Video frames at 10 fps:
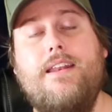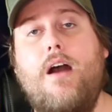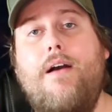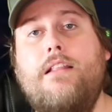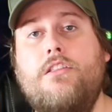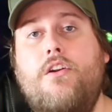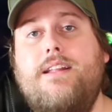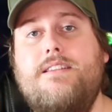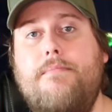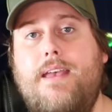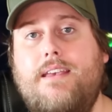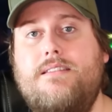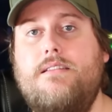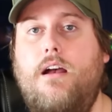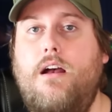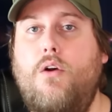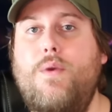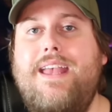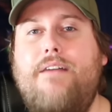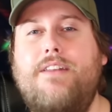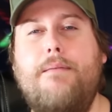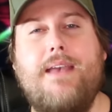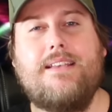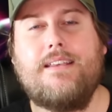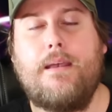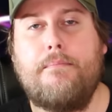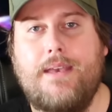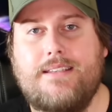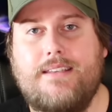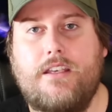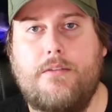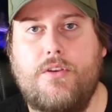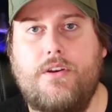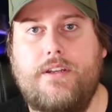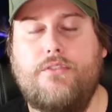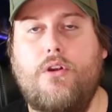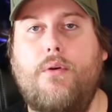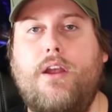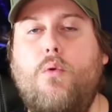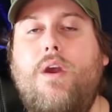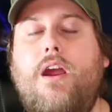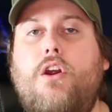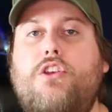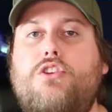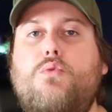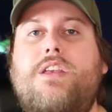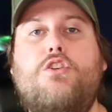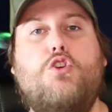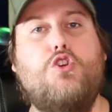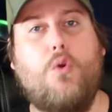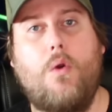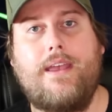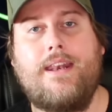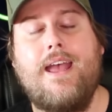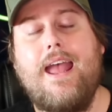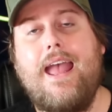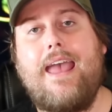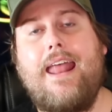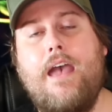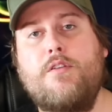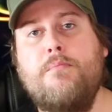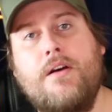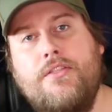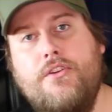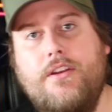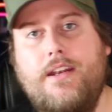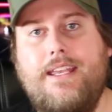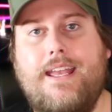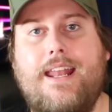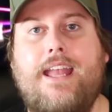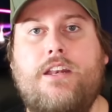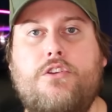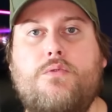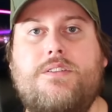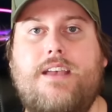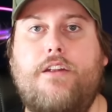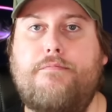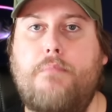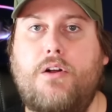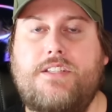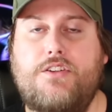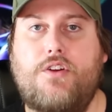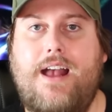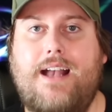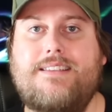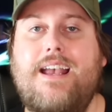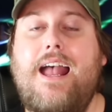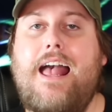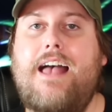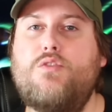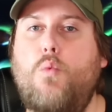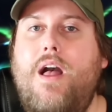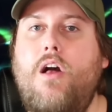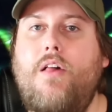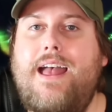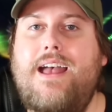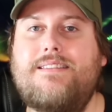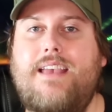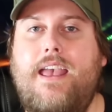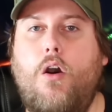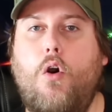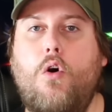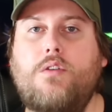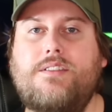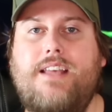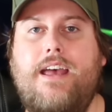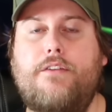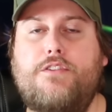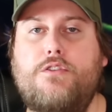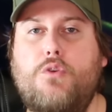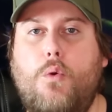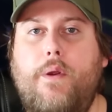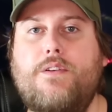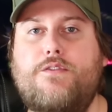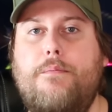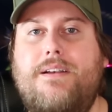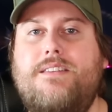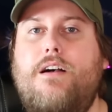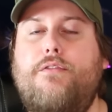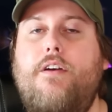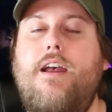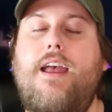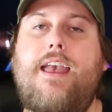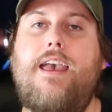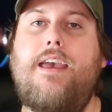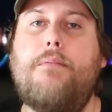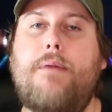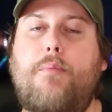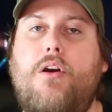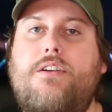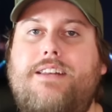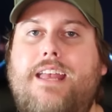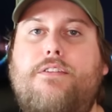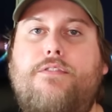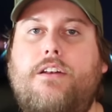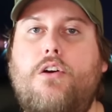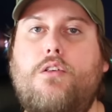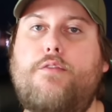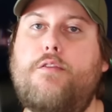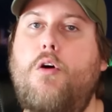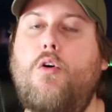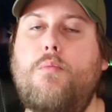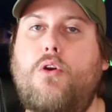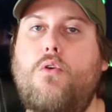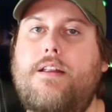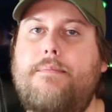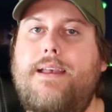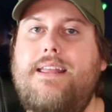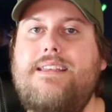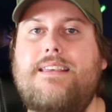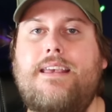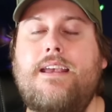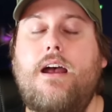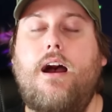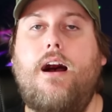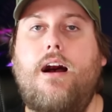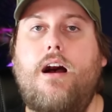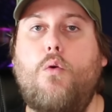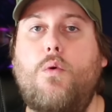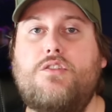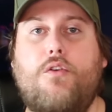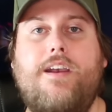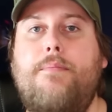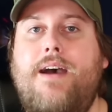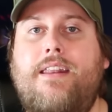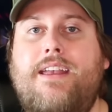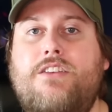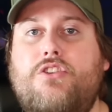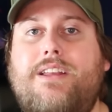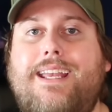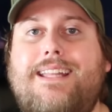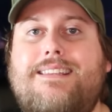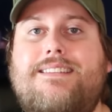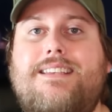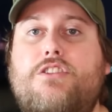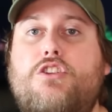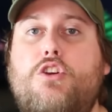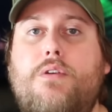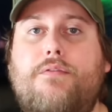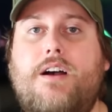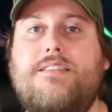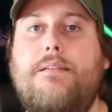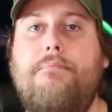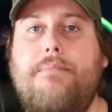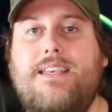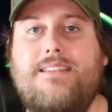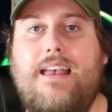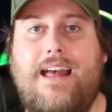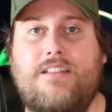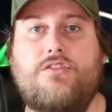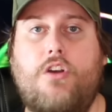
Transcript: Now at Learning to Mix, uh, we have an amazing mixing community growing where you can join and every month you're gonna get a new set of multi-tracks as well as a whole set of tutorials from myself and my partner David Vignola from Home Recording Made Easy. Uh, what's great about it is you're gonna get to see two of us mix that